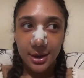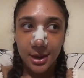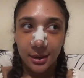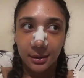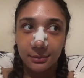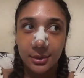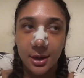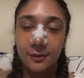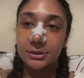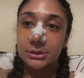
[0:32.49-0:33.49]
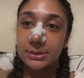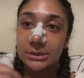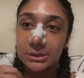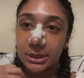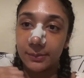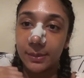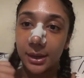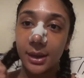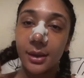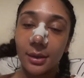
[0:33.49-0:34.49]
um, I've just been
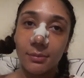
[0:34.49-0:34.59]
sleeping